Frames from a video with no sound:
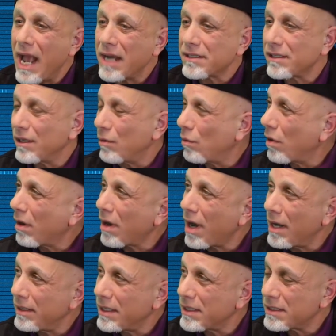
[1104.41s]
excellent work
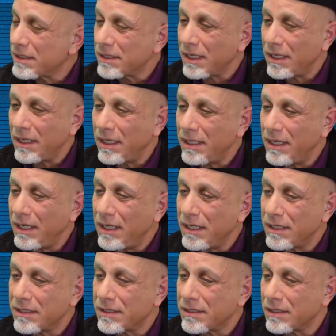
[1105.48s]
on this in
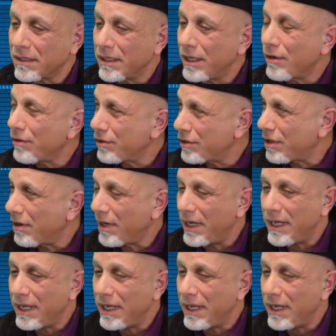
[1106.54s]
his literature,